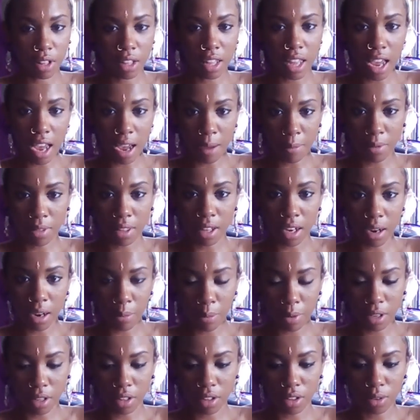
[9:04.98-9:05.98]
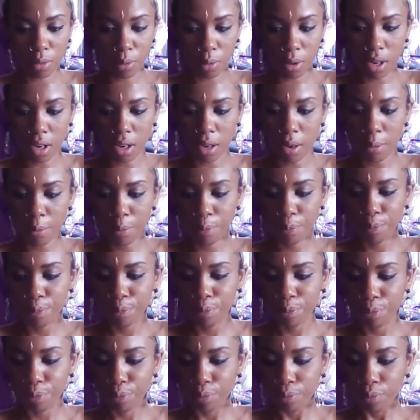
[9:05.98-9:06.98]
really happy that I picked this one up.
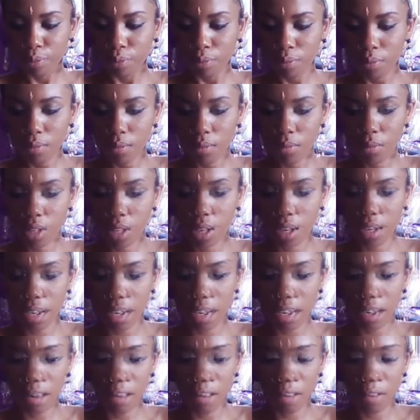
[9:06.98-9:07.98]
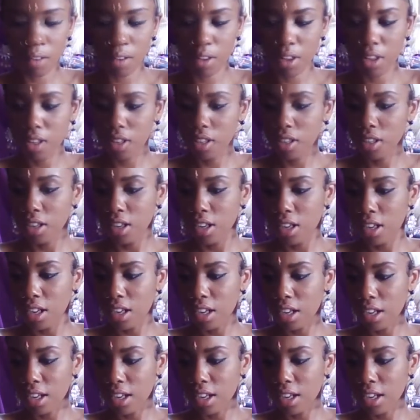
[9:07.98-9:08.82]
That's all for now, but